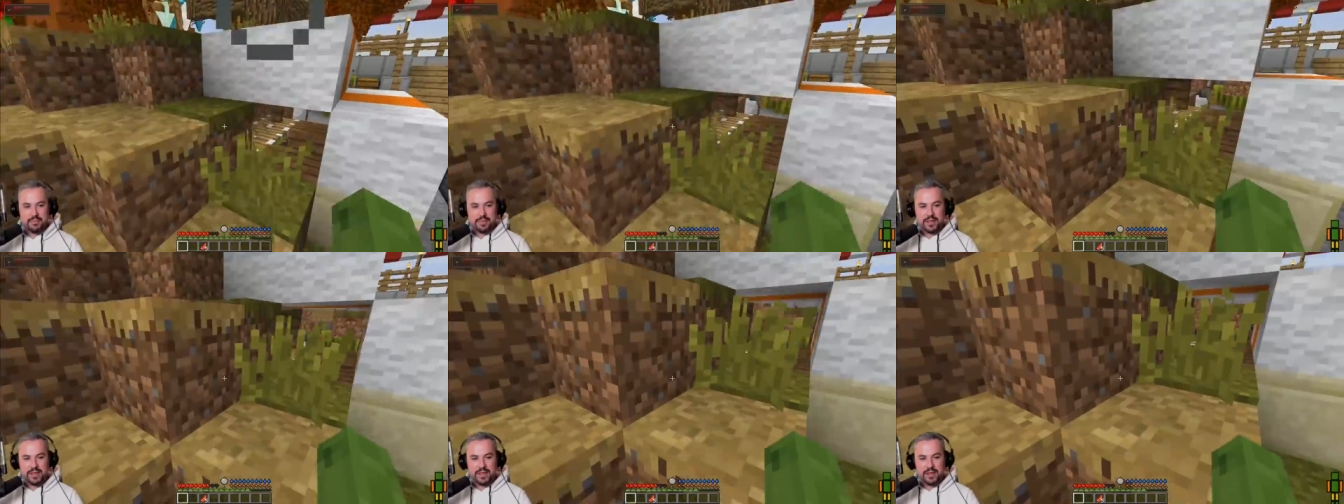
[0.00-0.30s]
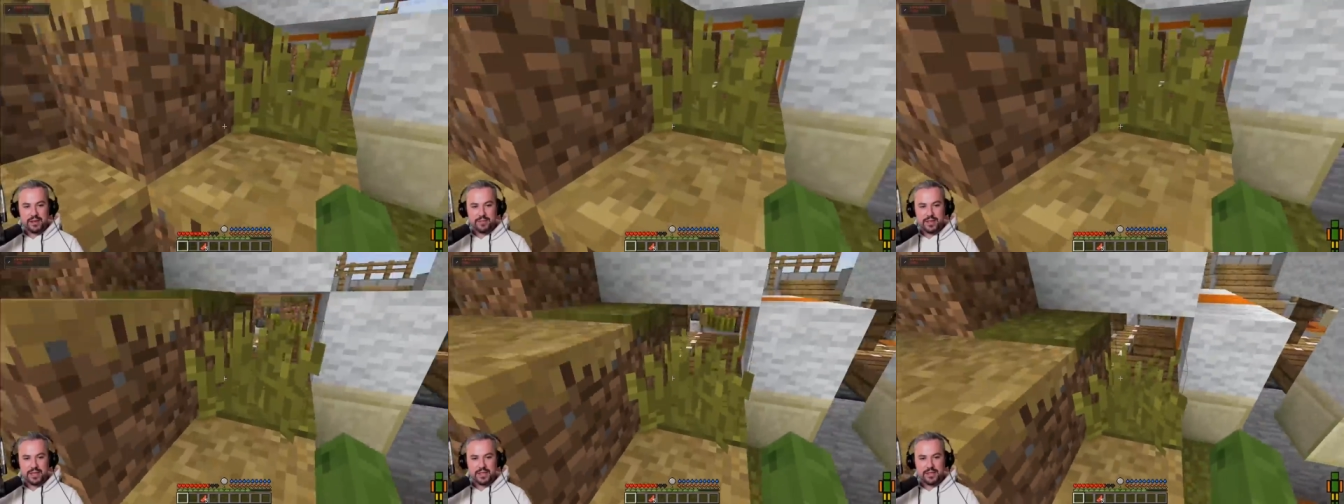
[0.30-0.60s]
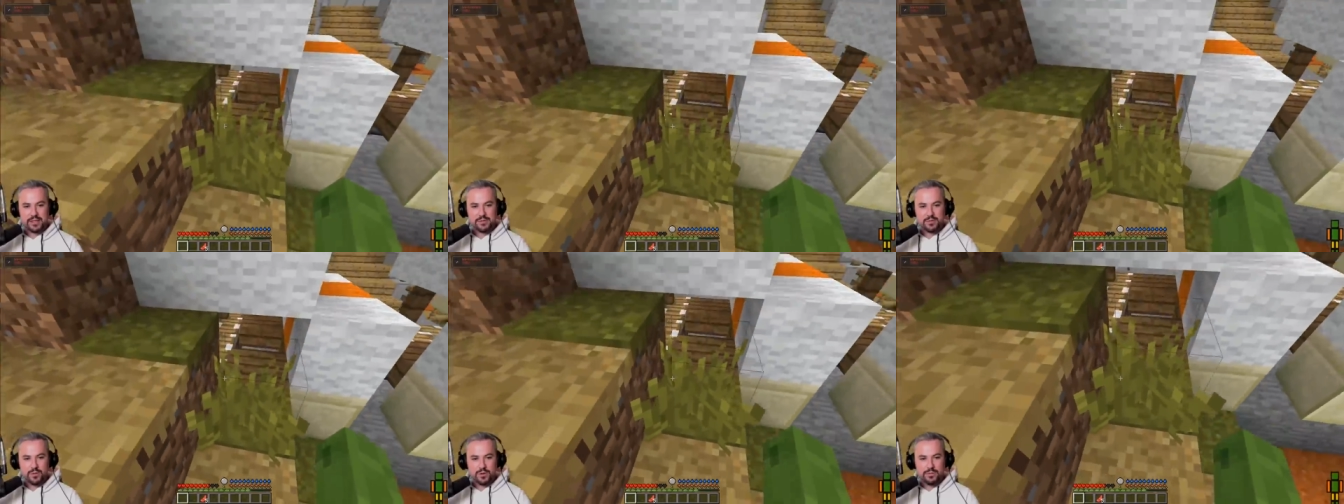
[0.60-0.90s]
killing me in
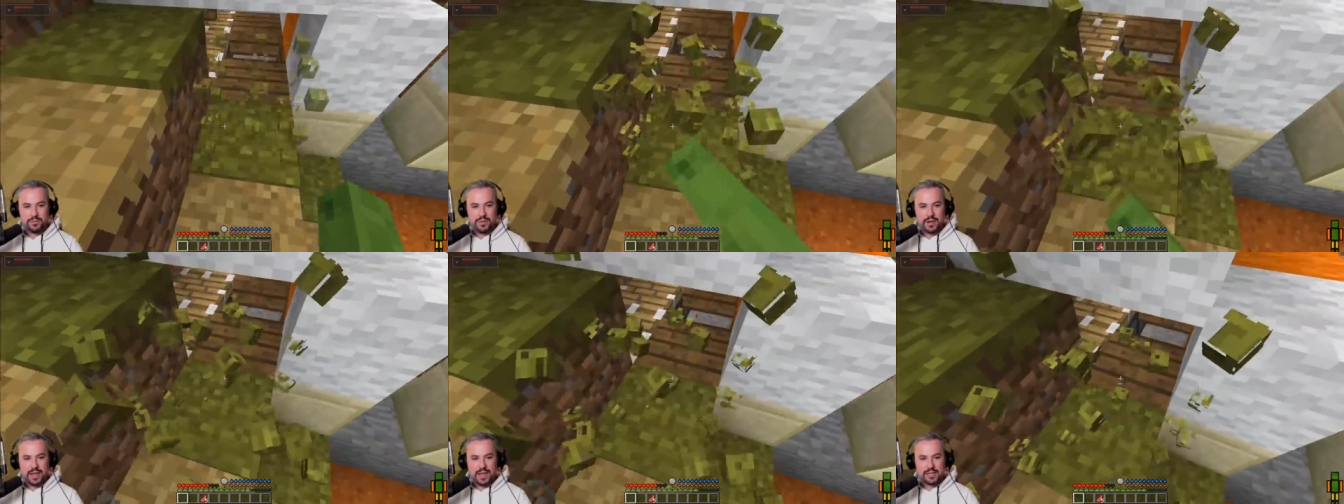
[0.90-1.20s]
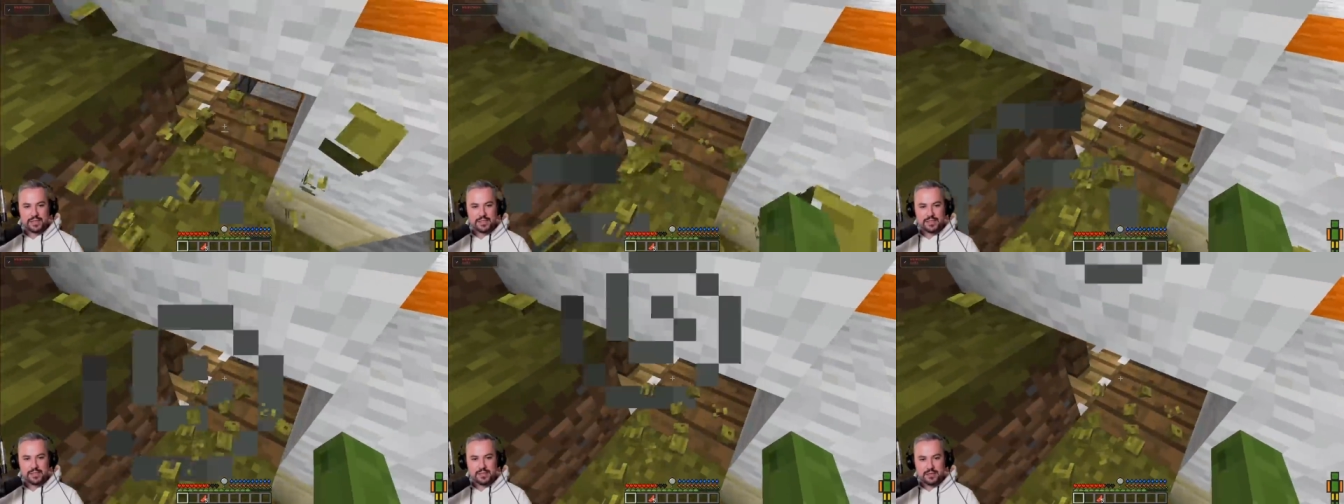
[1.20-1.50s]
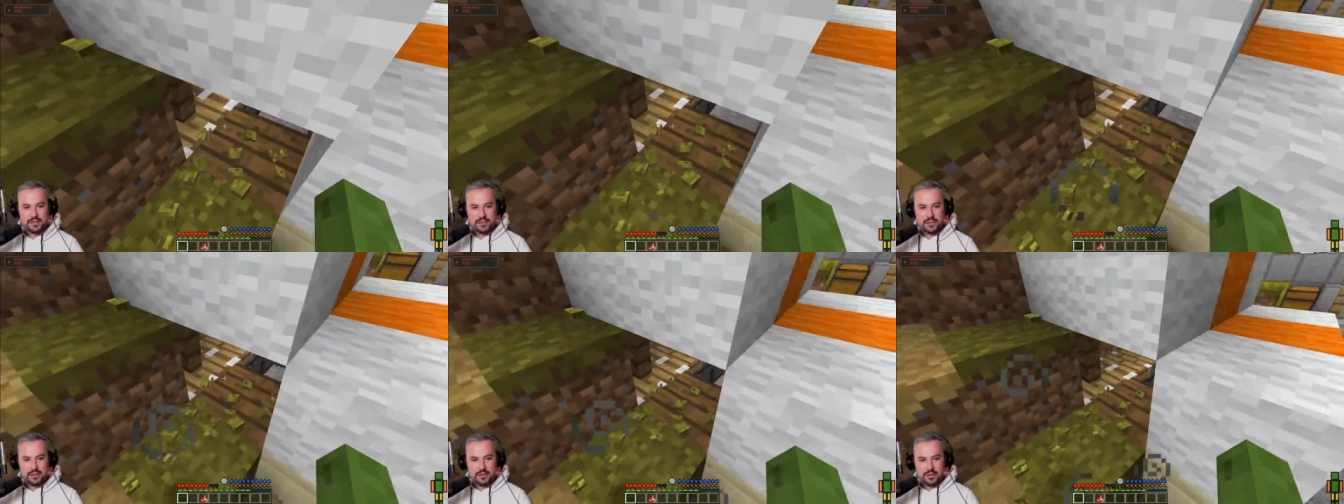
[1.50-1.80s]
this one place.
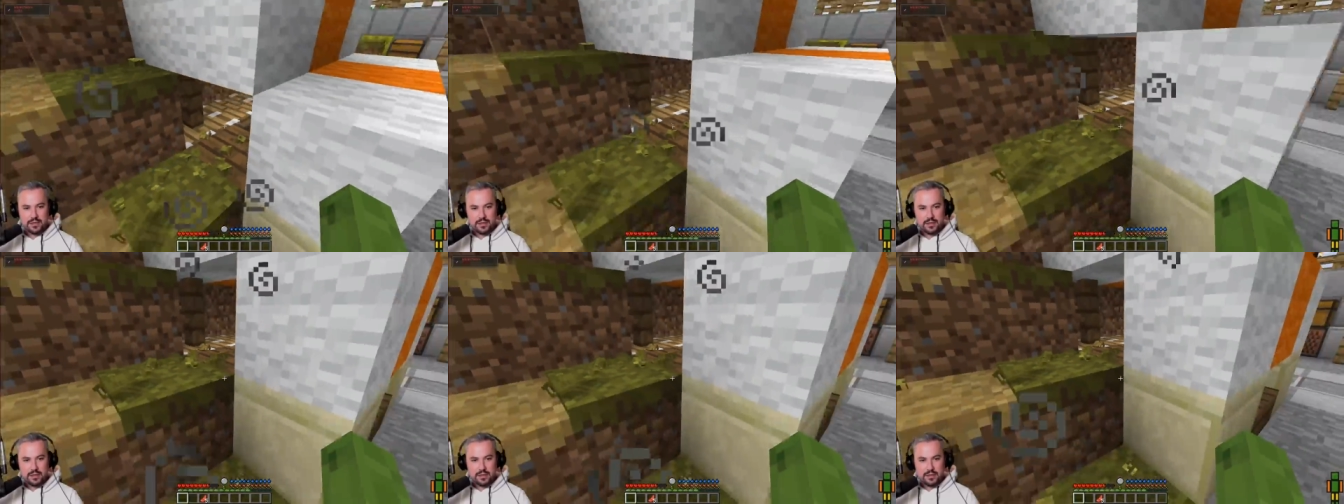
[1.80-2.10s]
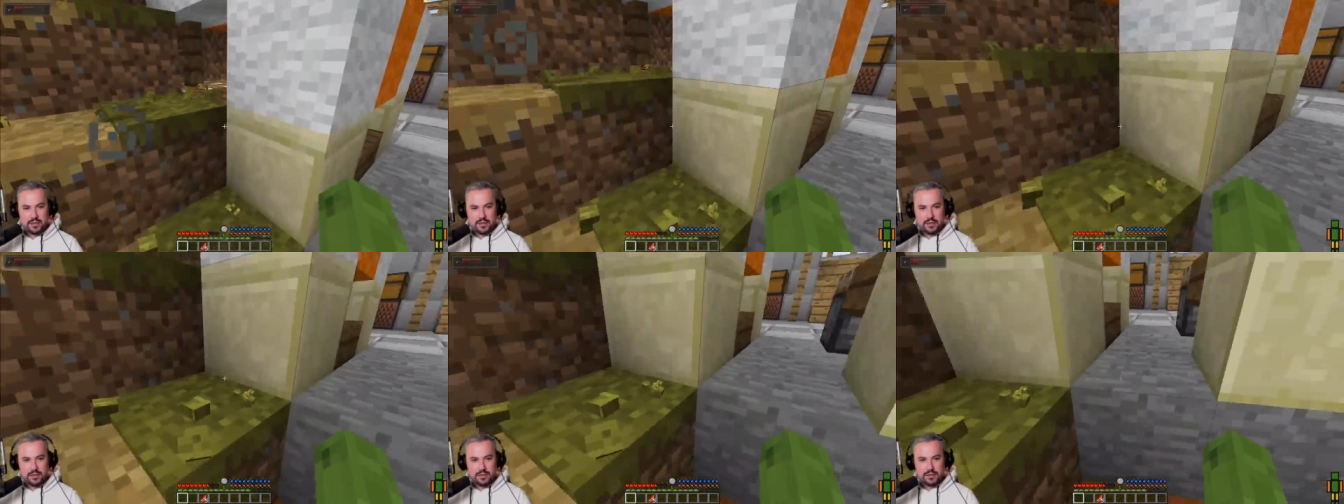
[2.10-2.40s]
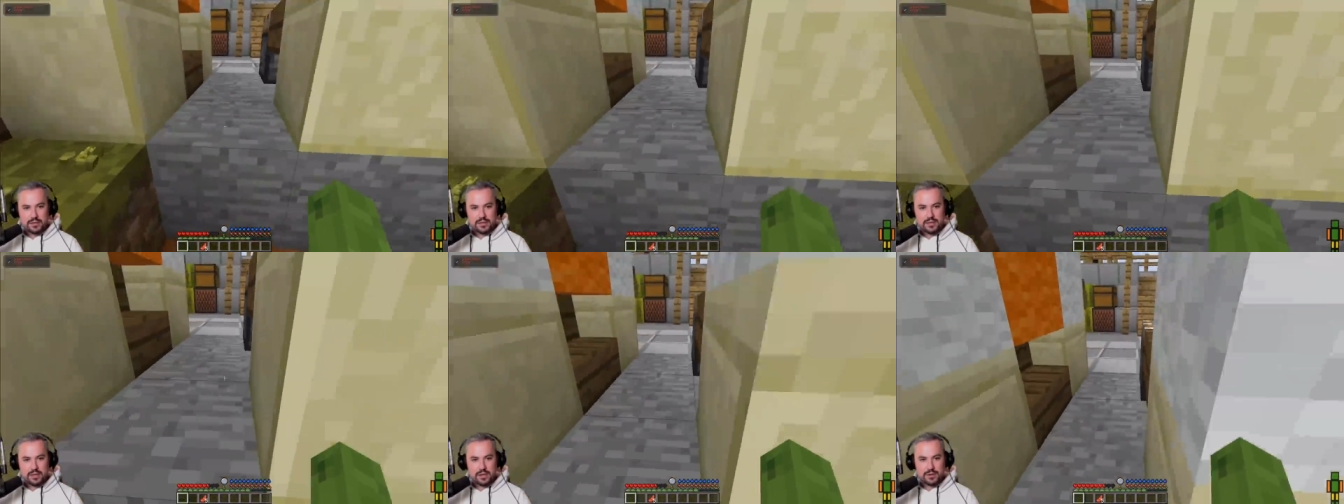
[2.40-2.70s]

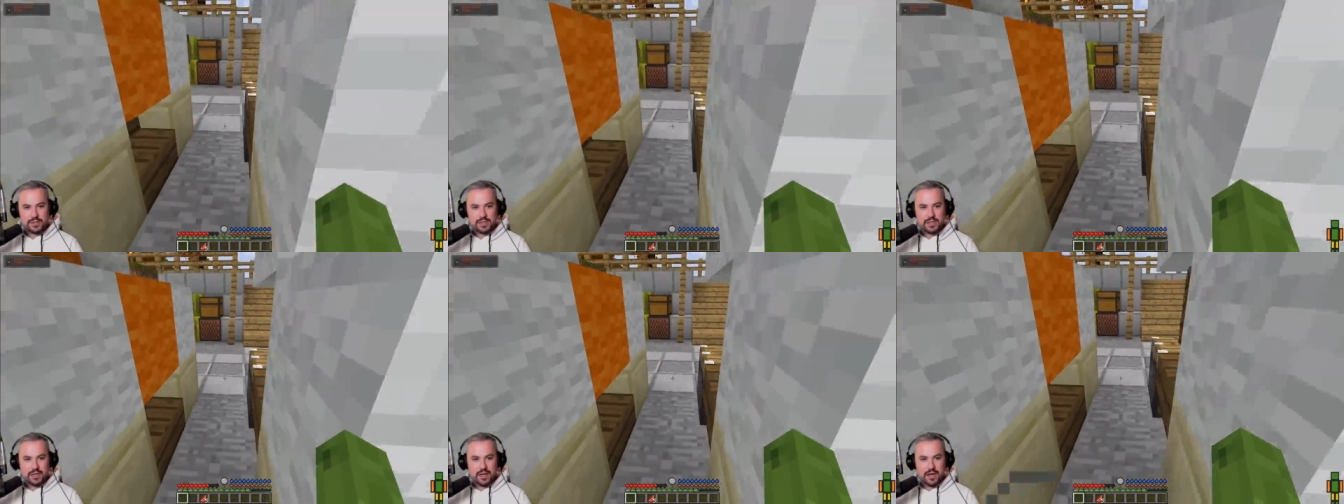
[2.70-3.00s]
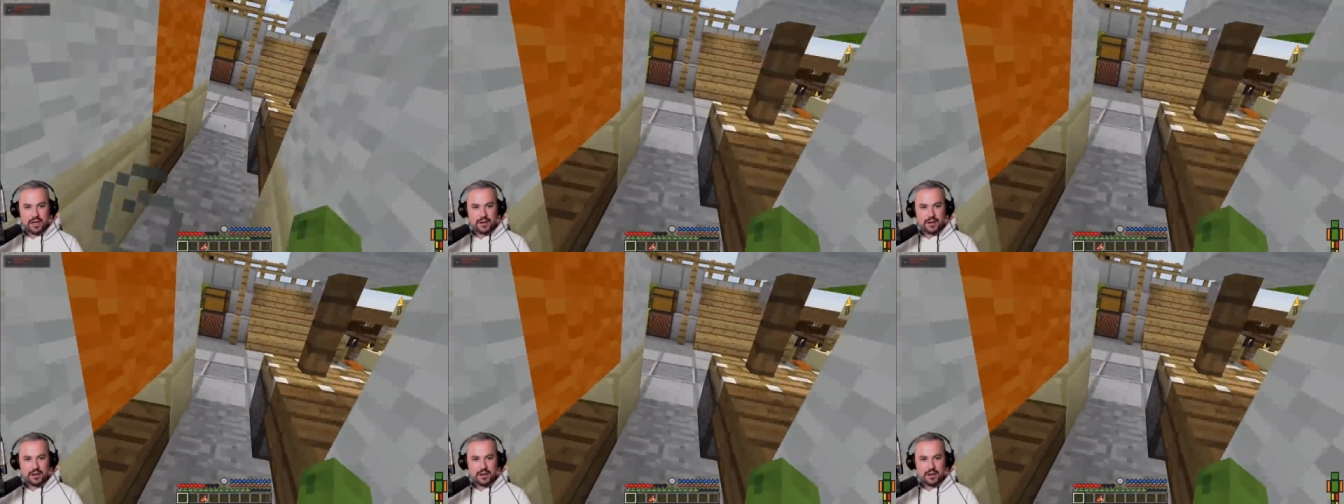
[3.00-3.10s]
So it's right, got to